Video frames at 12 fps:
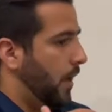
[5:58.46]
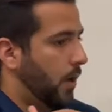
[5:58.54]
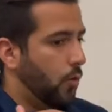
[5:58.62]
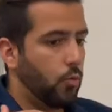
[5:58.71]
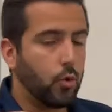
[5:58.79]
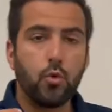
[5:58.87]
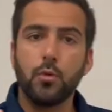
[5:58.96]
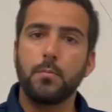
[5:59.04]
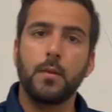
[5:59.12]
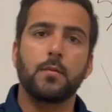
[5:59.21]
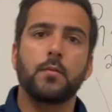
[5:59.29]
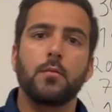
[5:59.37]

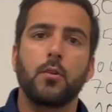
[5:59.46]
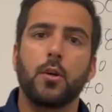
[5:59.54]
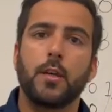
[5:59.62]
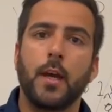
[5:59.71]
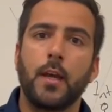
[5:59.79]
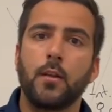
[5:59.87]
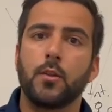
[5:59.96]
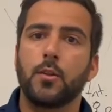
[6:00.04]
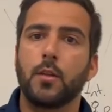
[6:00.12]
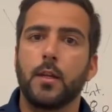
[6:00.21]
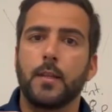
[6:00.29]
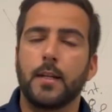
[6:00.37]
recruitment,
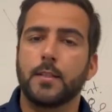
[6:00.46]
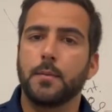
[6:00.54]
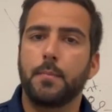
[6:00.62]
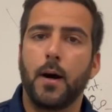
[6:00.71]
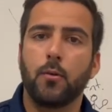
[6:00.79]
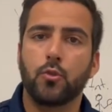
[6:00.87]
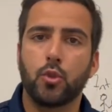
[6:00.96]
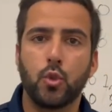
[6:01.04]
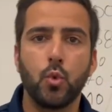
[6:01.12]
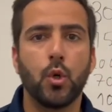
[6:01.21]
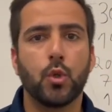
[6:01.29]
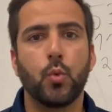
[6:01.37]
okay, there's about 2
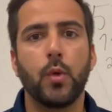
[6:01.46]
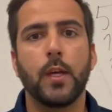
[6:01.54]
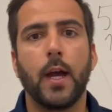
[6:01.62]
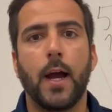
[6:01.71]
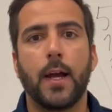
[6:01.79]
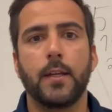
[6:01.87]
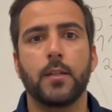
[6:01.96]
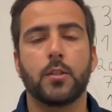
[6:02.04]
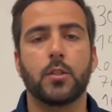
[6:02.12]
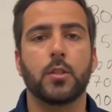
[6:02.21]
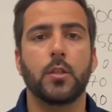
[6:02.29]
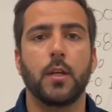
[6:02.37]
or 3
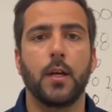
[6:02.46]
guys,